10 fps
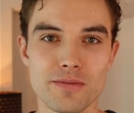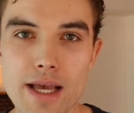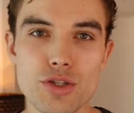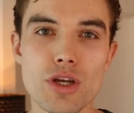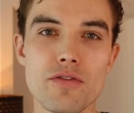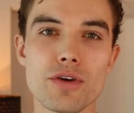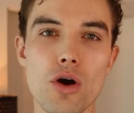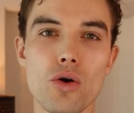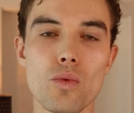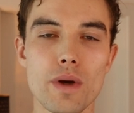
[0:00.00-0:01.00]
As you never
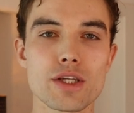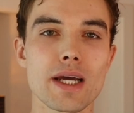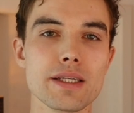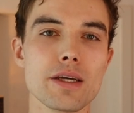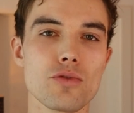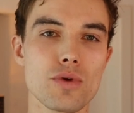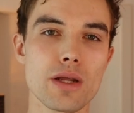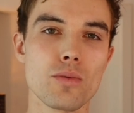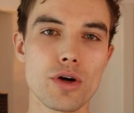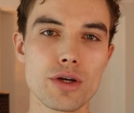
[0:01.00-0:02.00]
know which idea
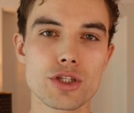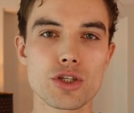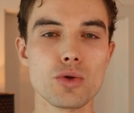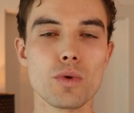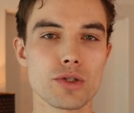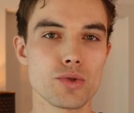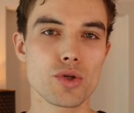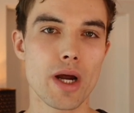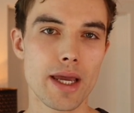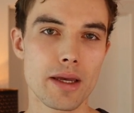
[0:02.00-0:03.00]
really works, you want to
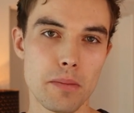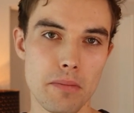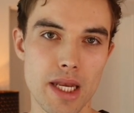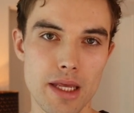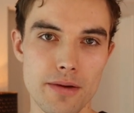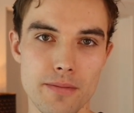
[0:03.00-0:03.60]
try many.